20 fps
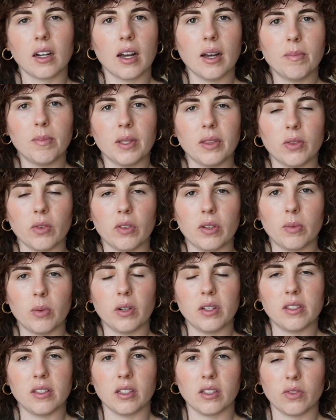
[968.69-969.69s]
up and
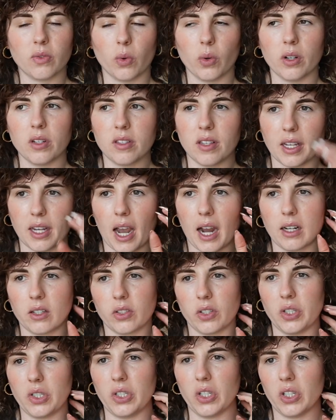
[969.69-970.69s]
3.64 is like
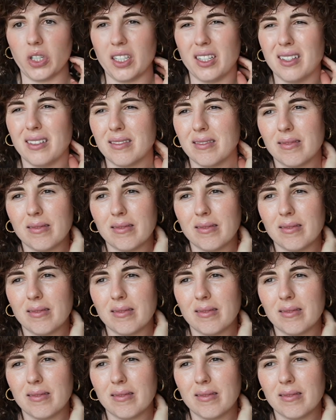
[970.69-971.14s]
actually good?